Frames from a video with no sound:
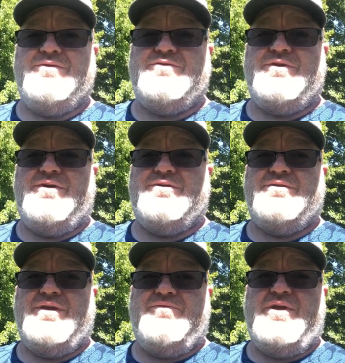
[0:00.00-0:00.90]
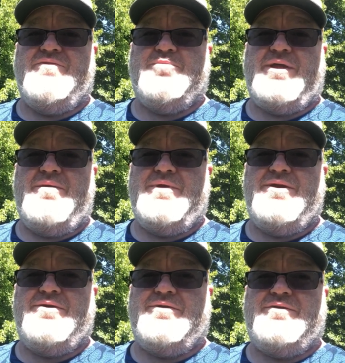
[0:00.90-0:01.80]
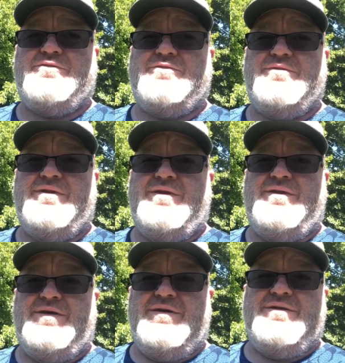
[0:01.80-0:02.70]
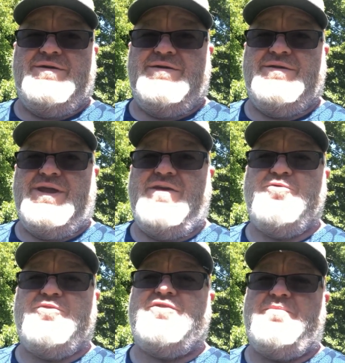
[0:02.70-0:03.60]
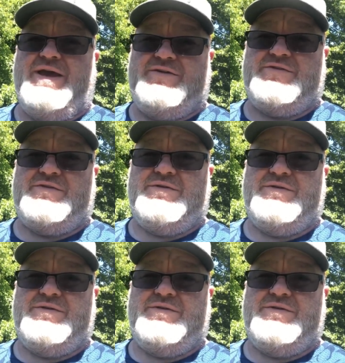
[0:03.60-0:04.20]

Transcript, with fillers: So if you ever plant marigolds, give them space.